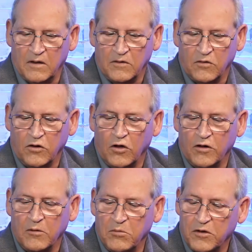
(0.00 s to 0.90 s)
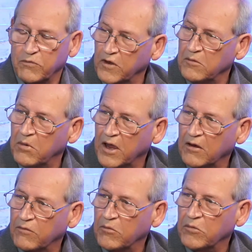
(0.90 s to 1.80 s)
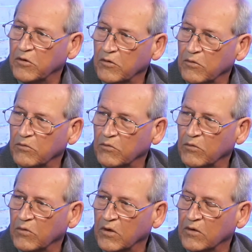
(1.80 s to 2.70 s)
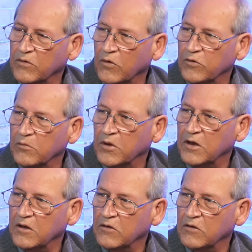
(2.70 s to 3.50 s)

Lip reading: do y'all get much feedback from your social media?